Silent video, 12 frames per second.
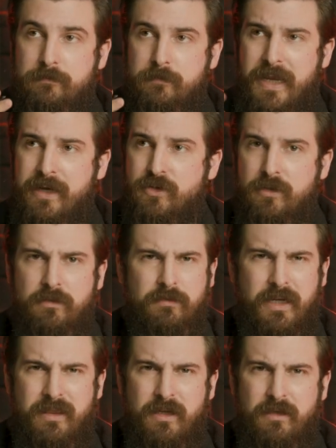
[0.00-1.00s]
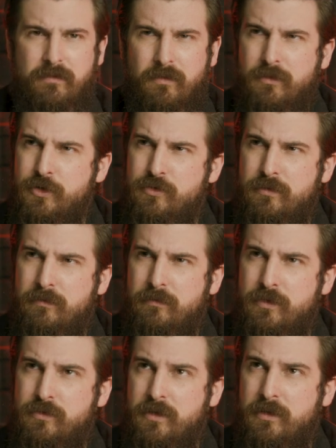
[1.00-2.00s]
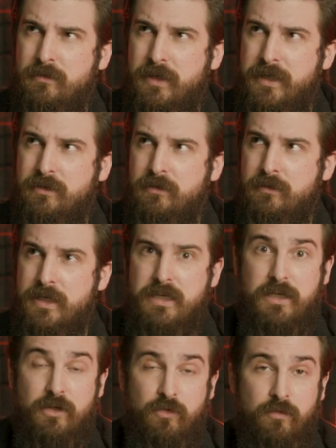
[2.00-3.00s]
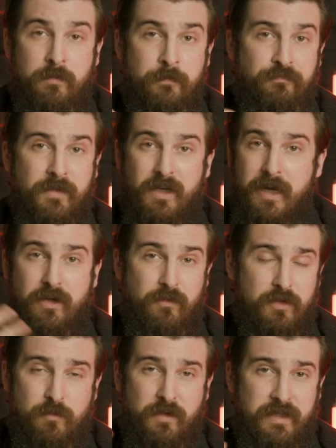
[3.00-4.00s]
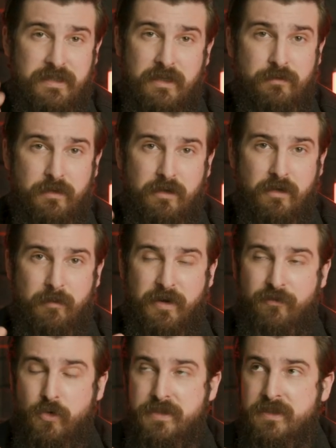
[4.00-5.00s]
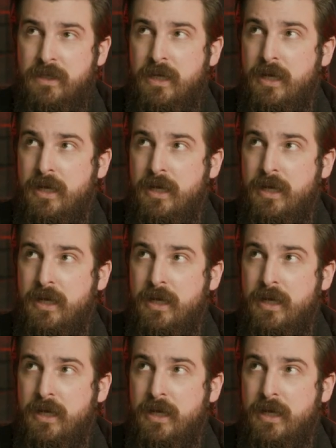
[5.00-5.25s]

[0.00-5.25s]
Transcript: Nectar, I think, or Neutron, Nectar, EQ. I know there's one that sounds really good on my voice.